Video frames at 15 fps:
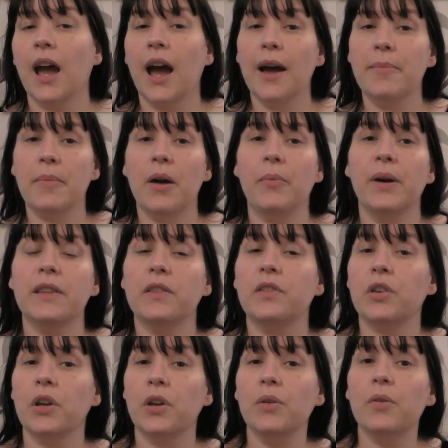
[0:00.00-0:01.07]
Um, I went
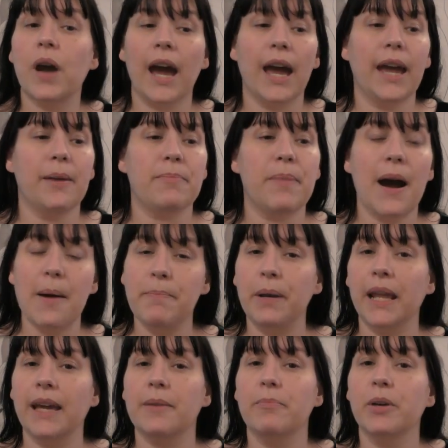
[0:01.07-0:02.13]
to a
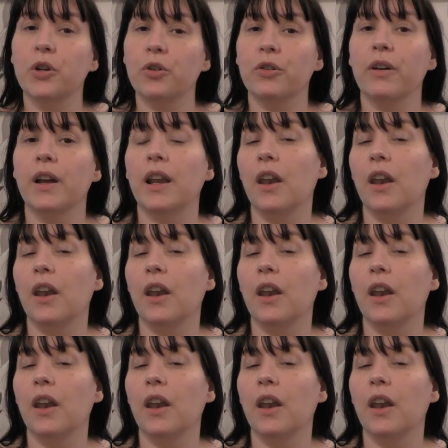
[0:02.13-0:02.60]
public menorah